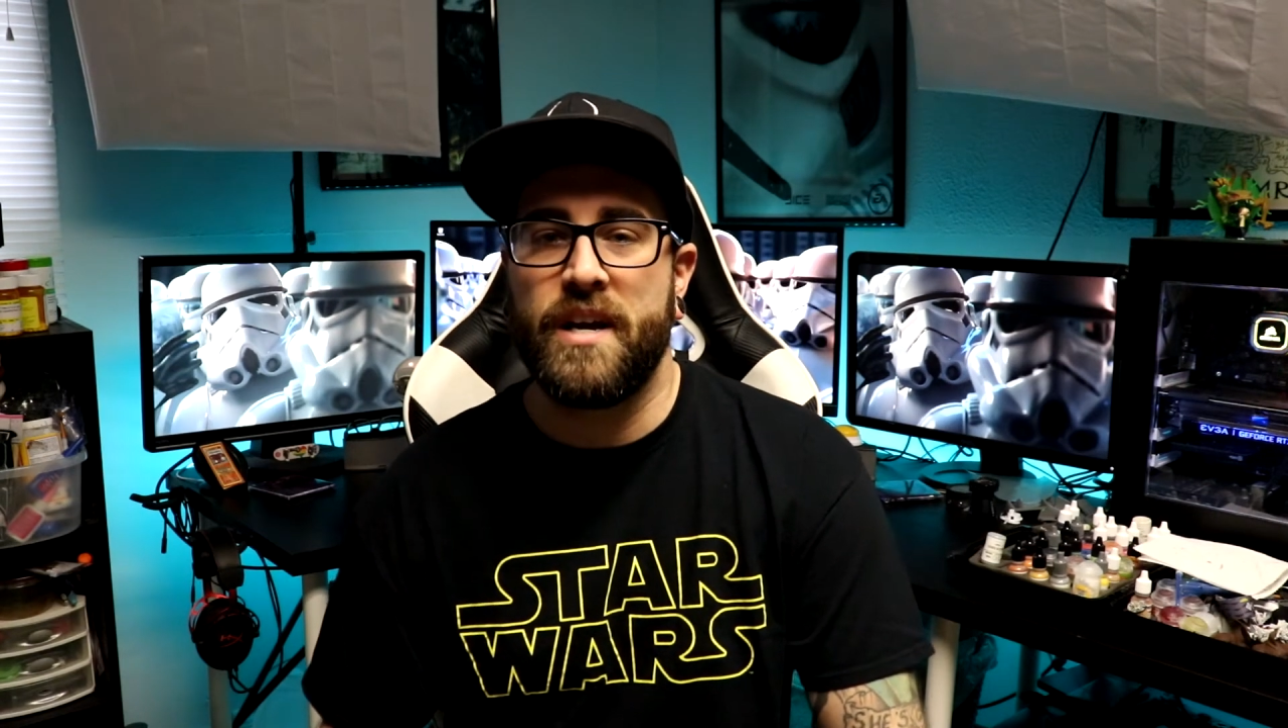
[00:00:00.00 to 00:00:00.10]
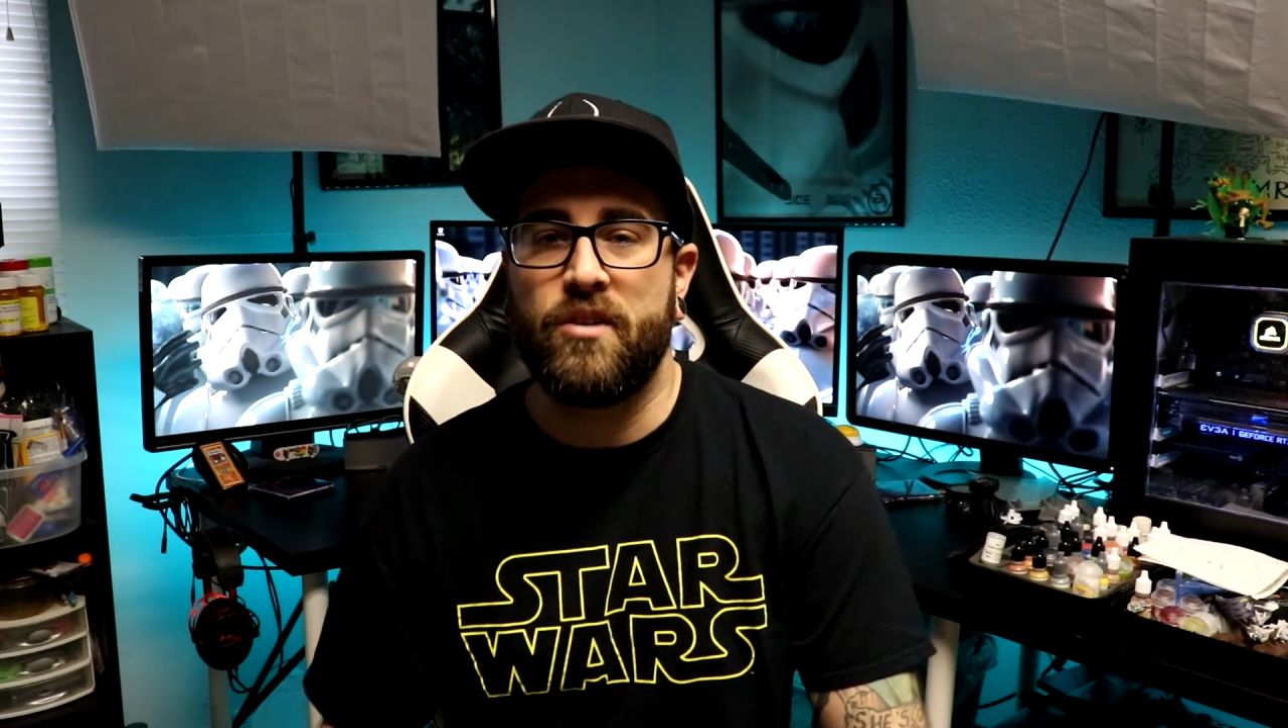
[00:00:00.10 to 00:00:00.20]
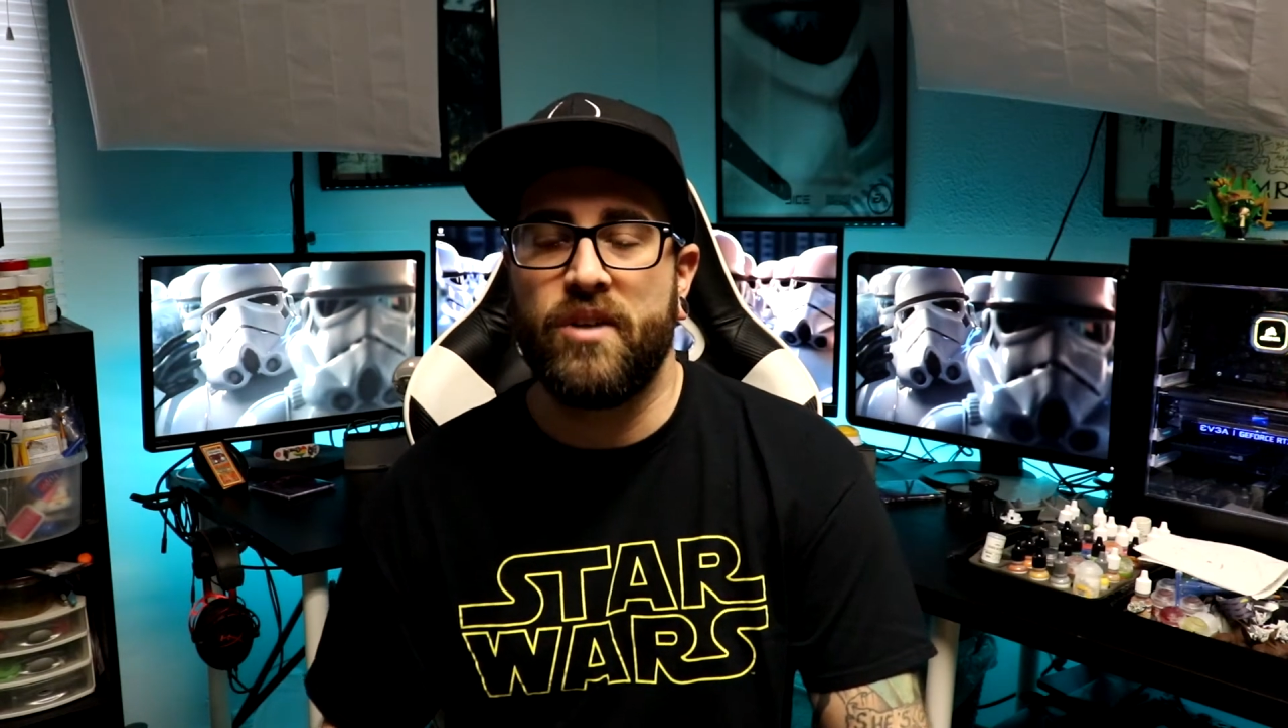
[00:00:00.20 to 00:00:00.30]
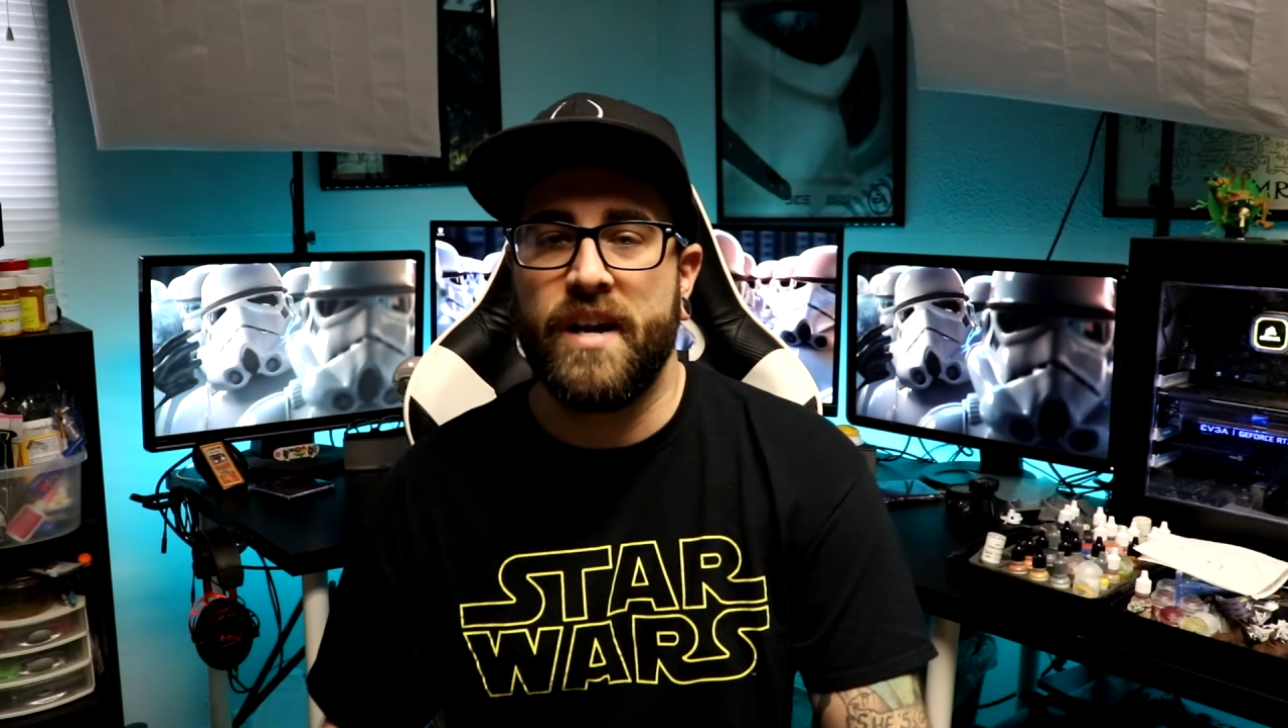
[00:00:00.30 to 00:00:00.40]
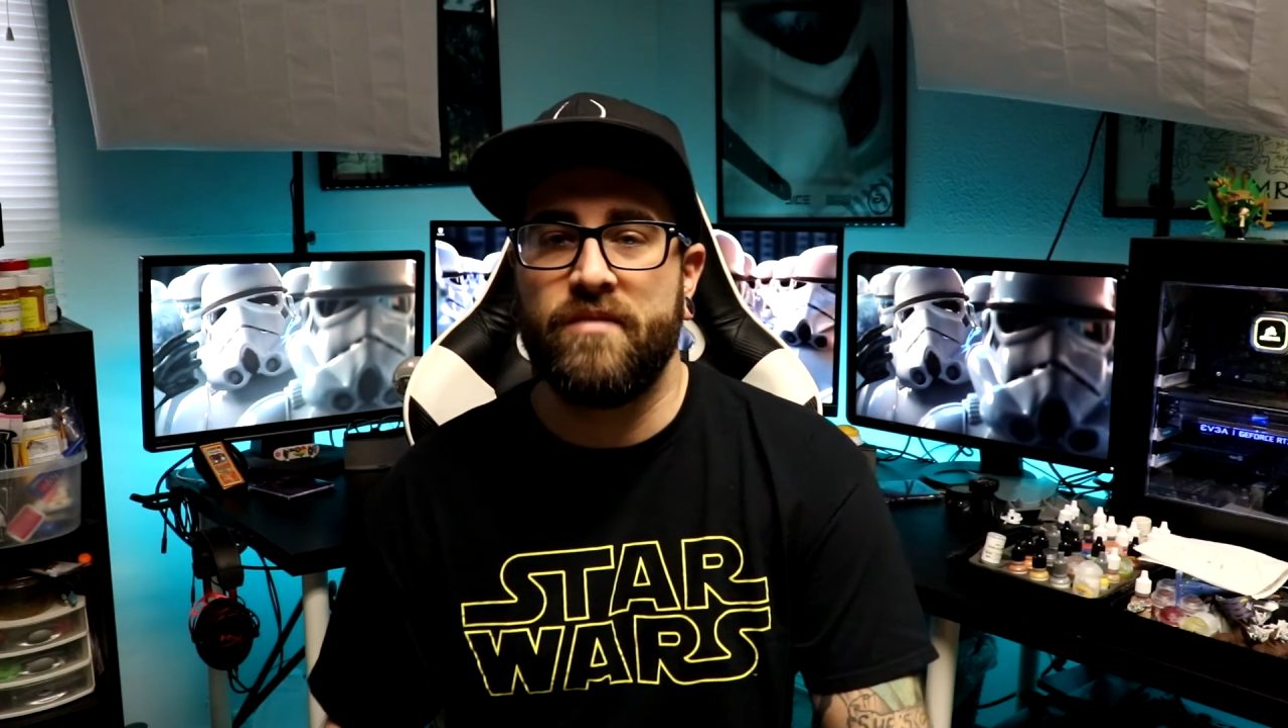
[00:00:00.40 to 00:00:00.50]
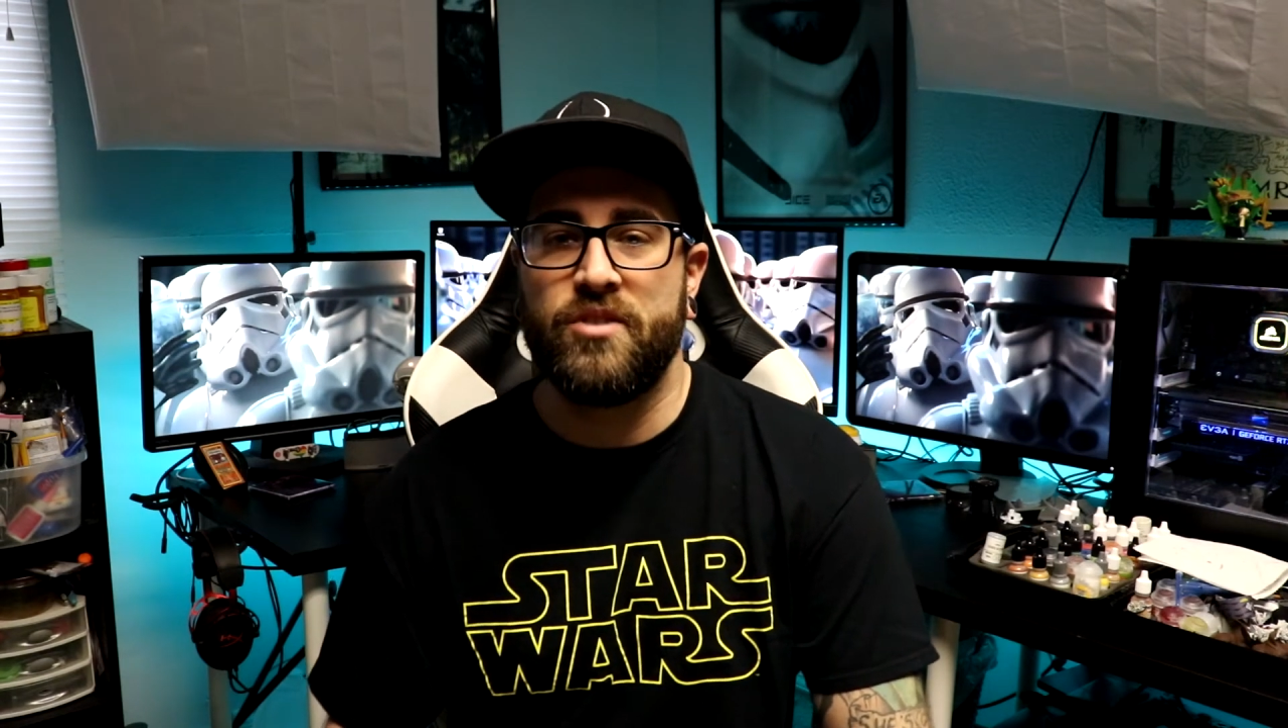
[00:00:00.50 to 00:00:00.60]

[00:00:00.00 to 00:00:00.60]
creative